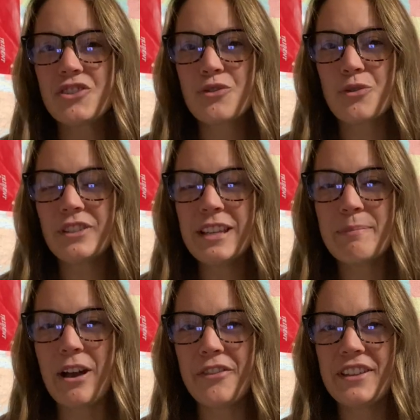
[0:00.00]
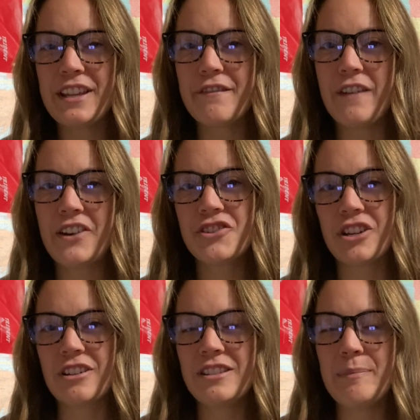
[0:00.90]
truly about the
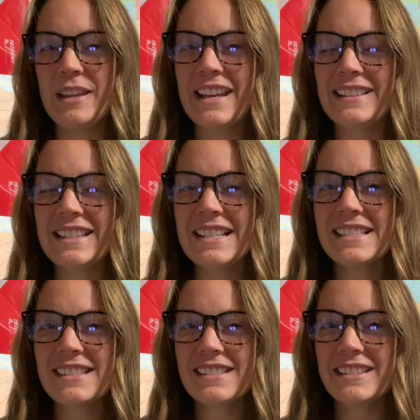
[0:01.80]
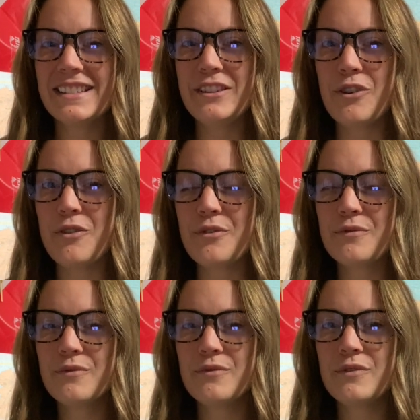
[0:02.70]
adventure to me, at least, you know,
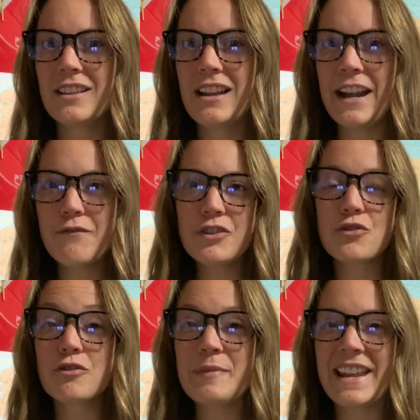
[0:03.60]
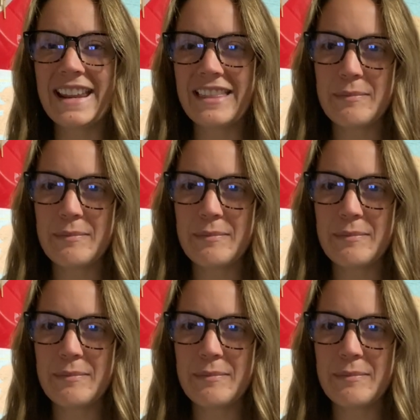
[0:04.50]
kind of what drew me in the